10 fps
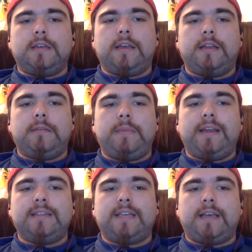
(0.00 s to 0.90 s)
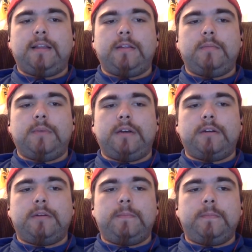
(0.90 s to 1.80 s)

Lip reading: and maintain them better.